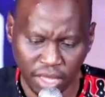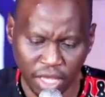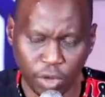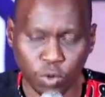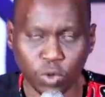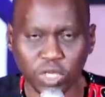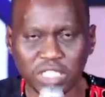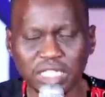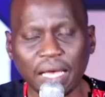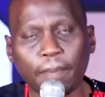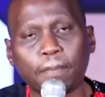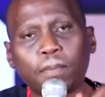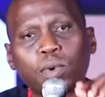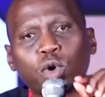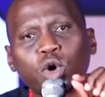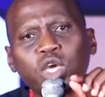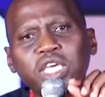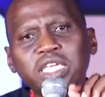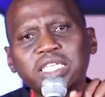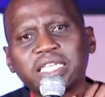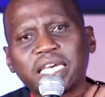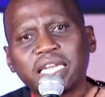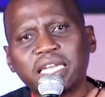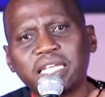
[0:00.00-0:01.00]
He was
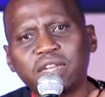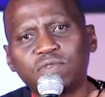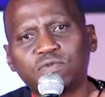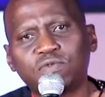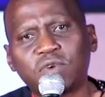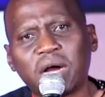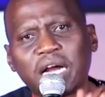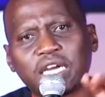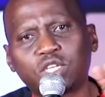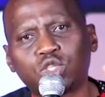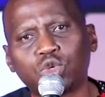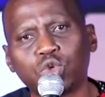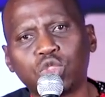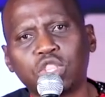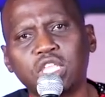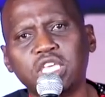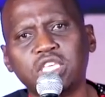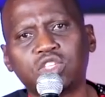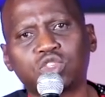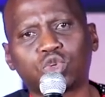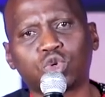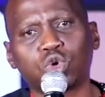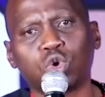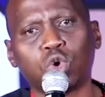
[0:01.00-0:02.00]
appointed, in fact, to
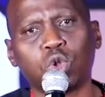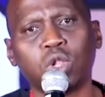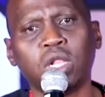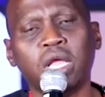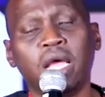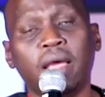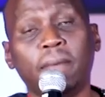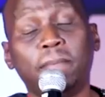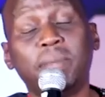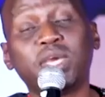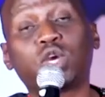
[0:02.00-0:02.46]
this role